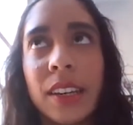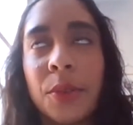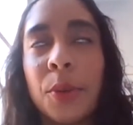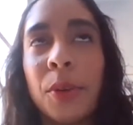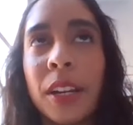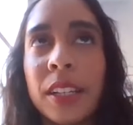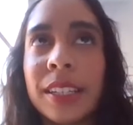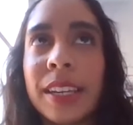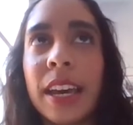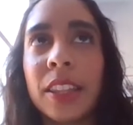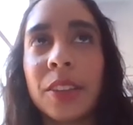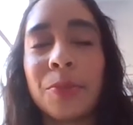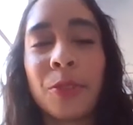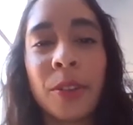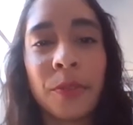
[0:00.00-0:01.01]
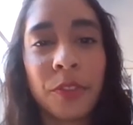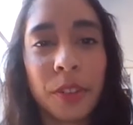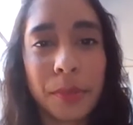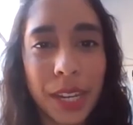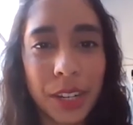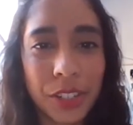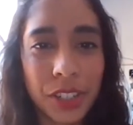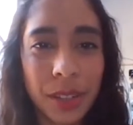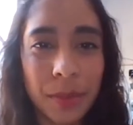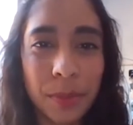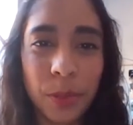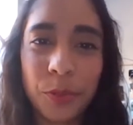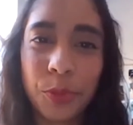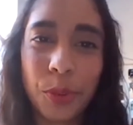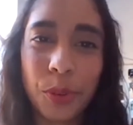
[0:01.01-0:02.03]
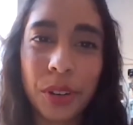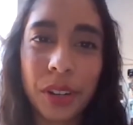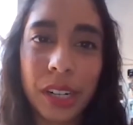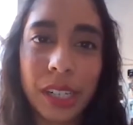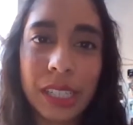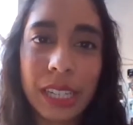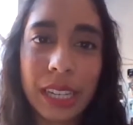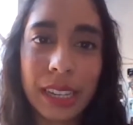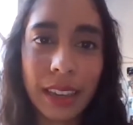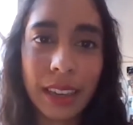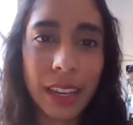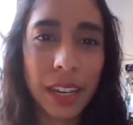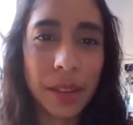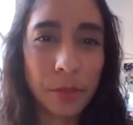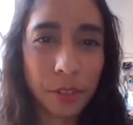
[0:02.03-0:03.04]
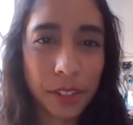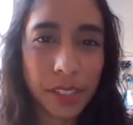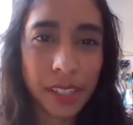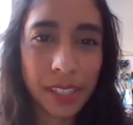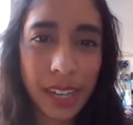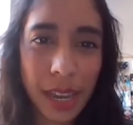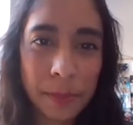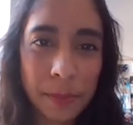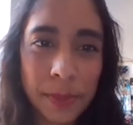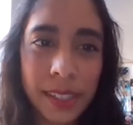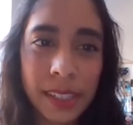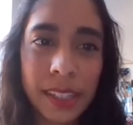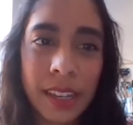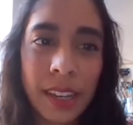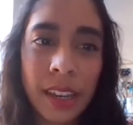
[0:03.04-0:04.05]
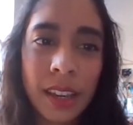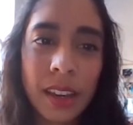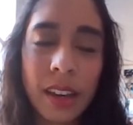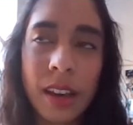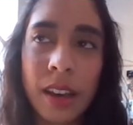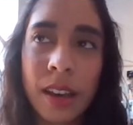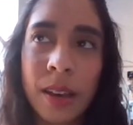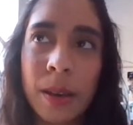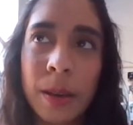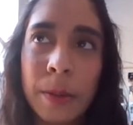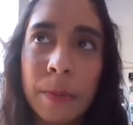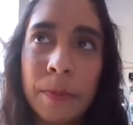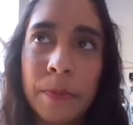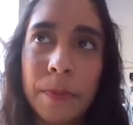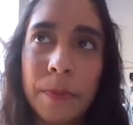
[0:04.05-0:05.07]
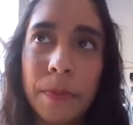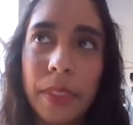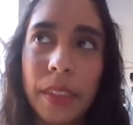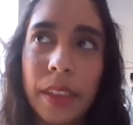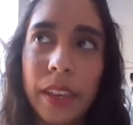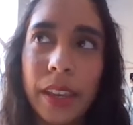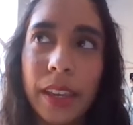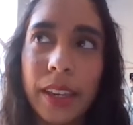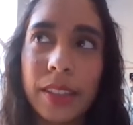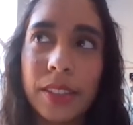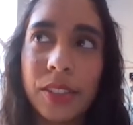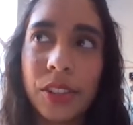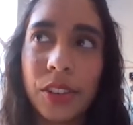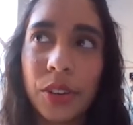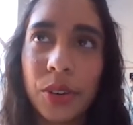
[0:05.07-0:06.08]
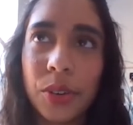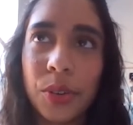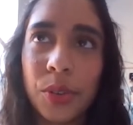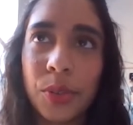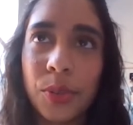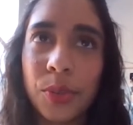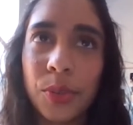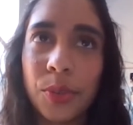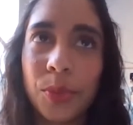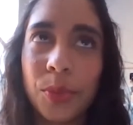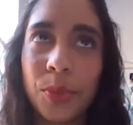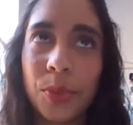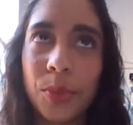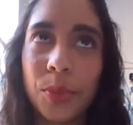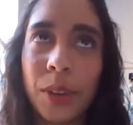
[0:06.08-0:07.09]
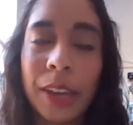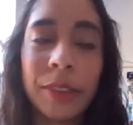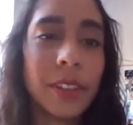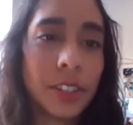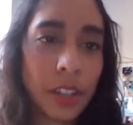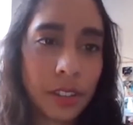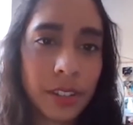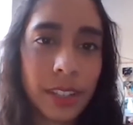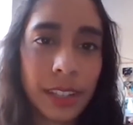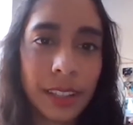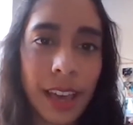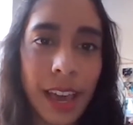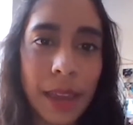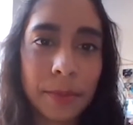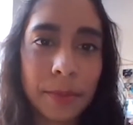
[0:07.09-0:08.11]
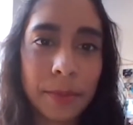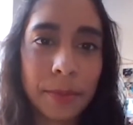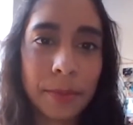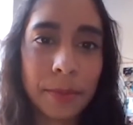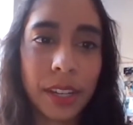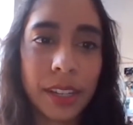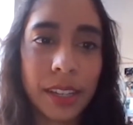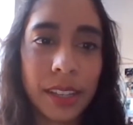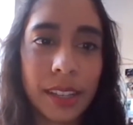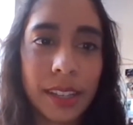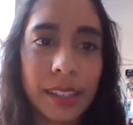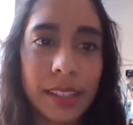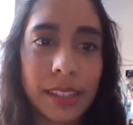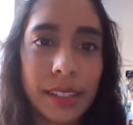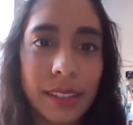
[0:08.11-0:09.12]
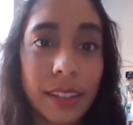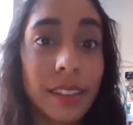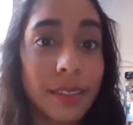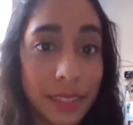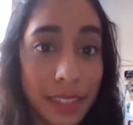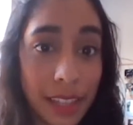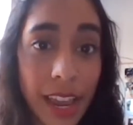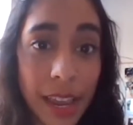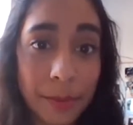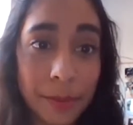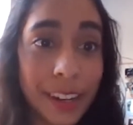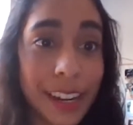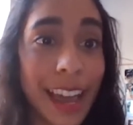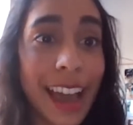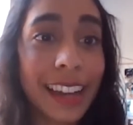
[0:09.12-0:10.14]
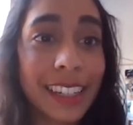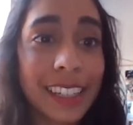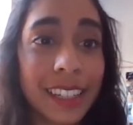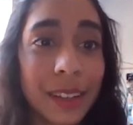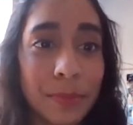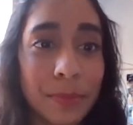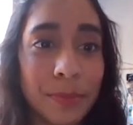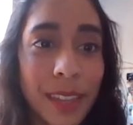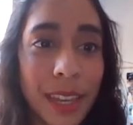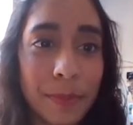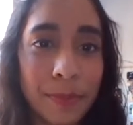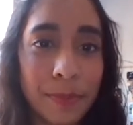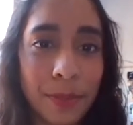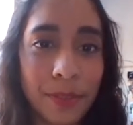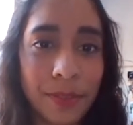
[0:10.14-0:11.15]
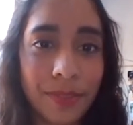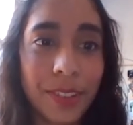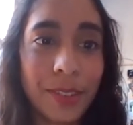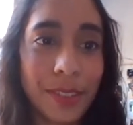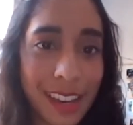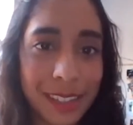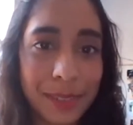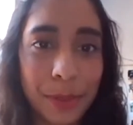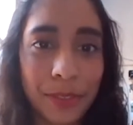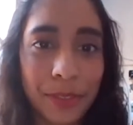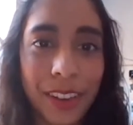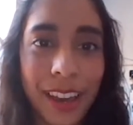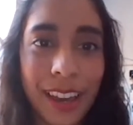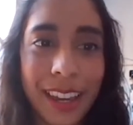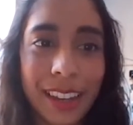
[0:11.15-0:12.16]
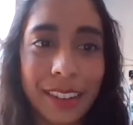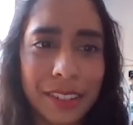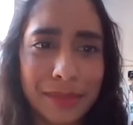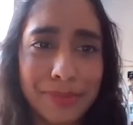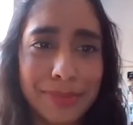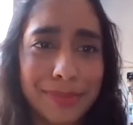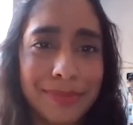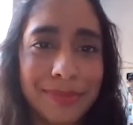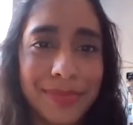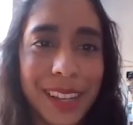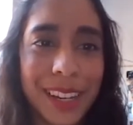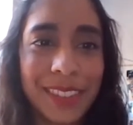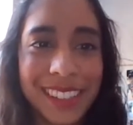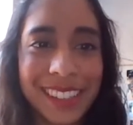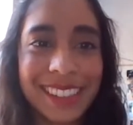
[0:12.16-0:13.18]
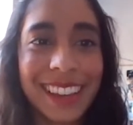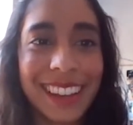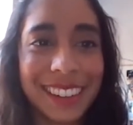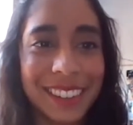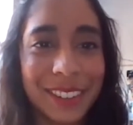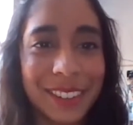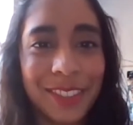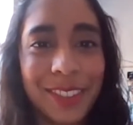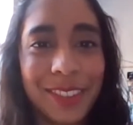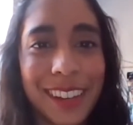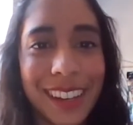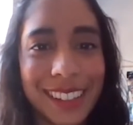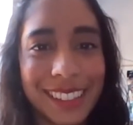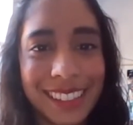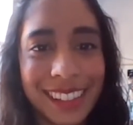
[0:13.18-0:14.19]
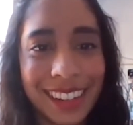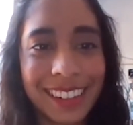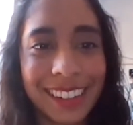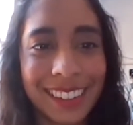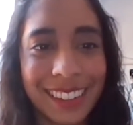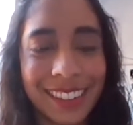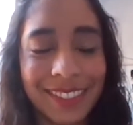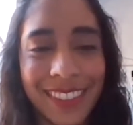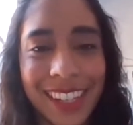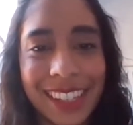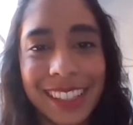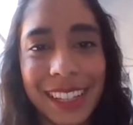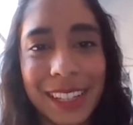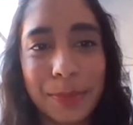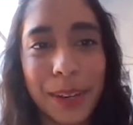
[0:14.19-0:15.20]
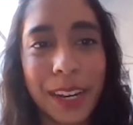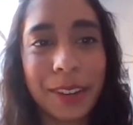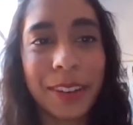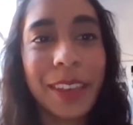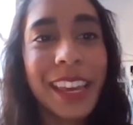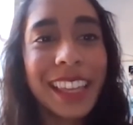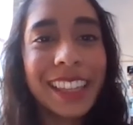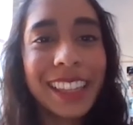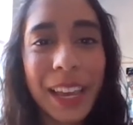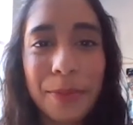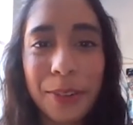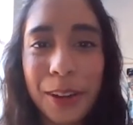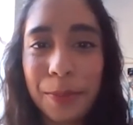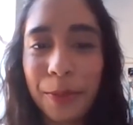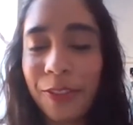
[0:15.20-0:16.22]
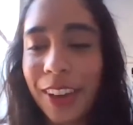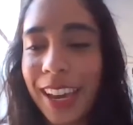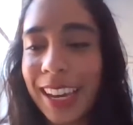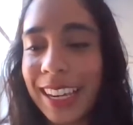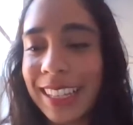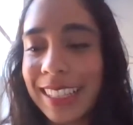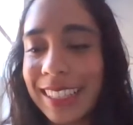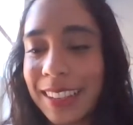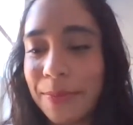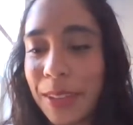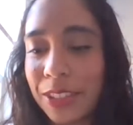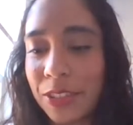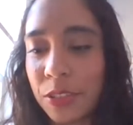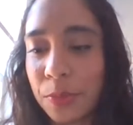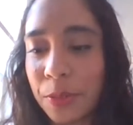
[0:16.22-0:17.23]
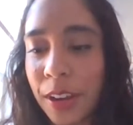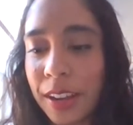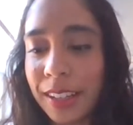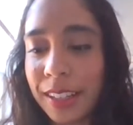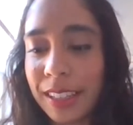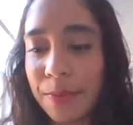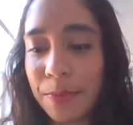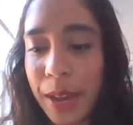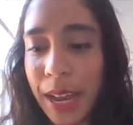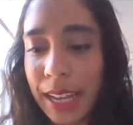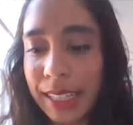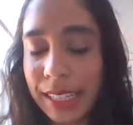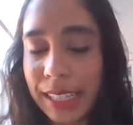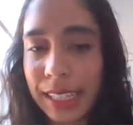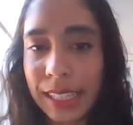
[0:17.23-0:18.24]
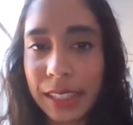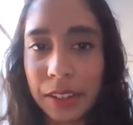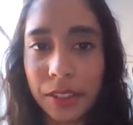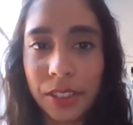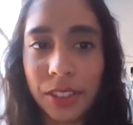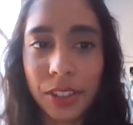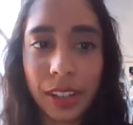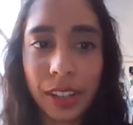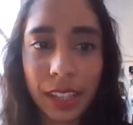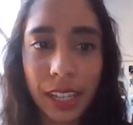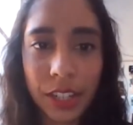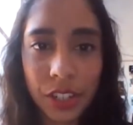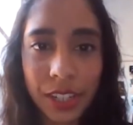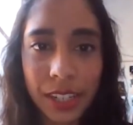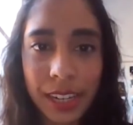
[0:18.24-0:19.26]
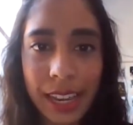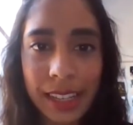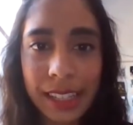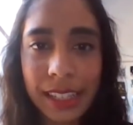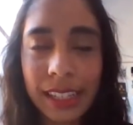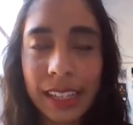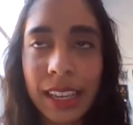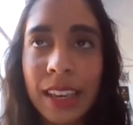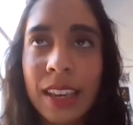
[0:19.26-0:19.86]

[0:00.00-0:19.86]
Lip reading: we wanted to gather more information before taking any more steps. And so I reached out to the library, because the library actually, you guys provide, or anyways, I don't know if you guys technically make sense, but anyway, the library provides menstrual products in baskets near the circulation desk.